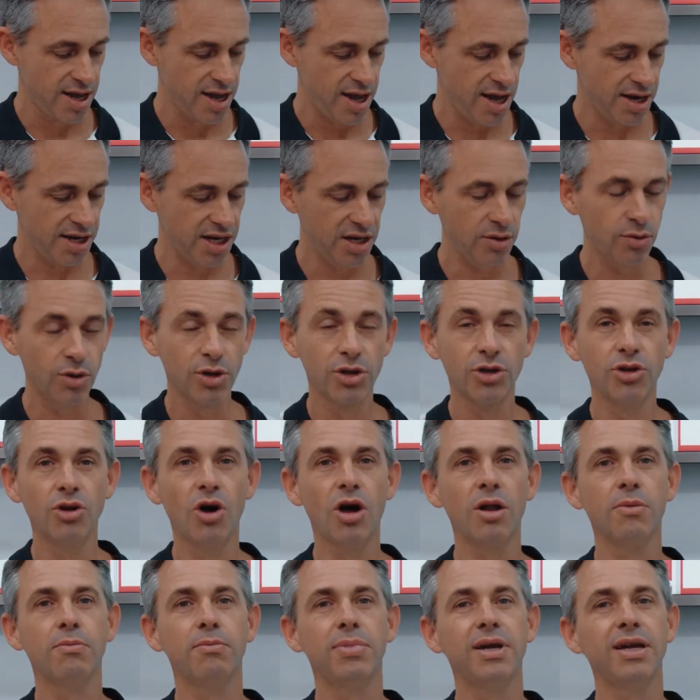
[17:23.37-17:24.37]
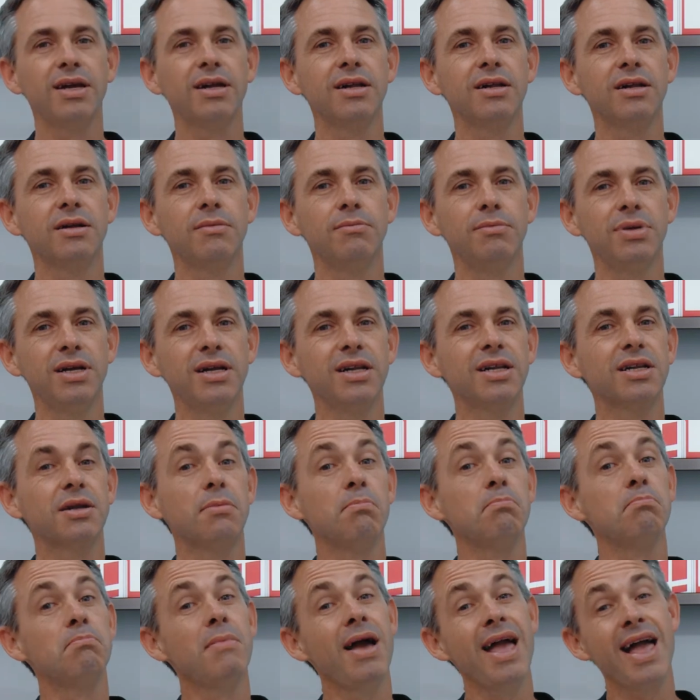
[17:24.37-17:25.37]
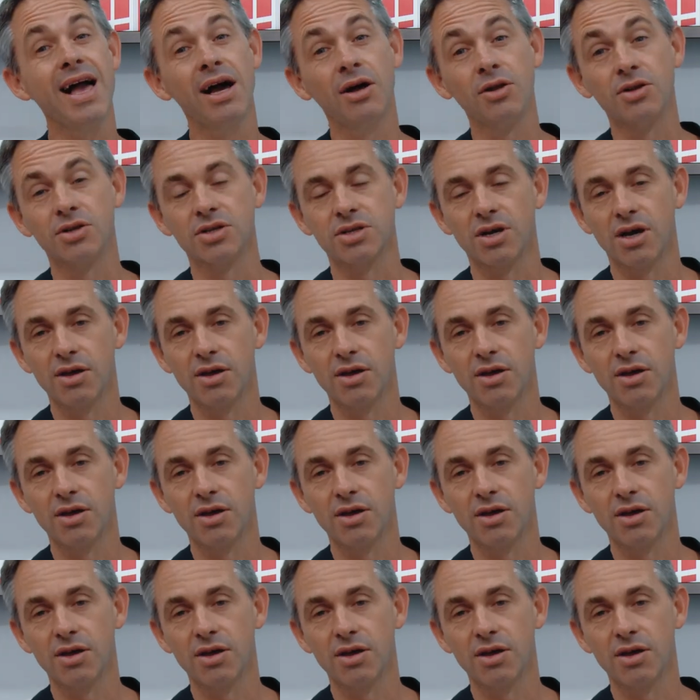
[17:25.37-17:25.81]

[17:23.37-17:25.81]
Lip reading: and he will not build a mound,